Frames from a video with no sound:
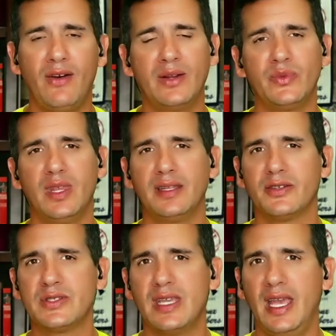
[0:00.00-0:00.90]
I don't think
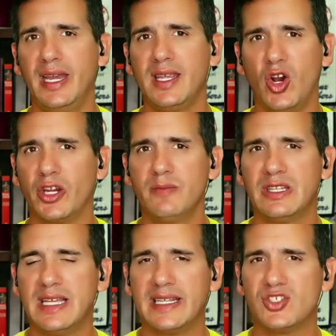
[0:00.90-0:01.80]
there's any
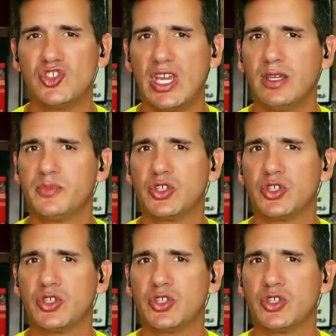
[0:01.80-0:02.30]
argument that it's Jacob